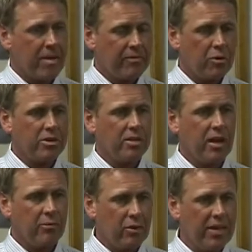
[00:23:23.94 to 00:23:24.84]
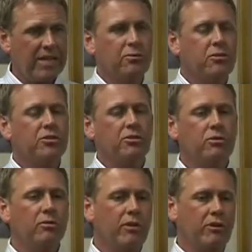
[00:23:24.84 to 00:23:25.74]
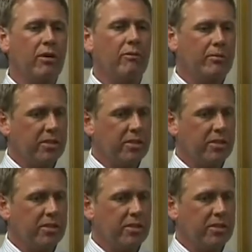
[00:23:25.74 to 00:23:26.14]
Of course not. Well, that's what you're doing when you're covering up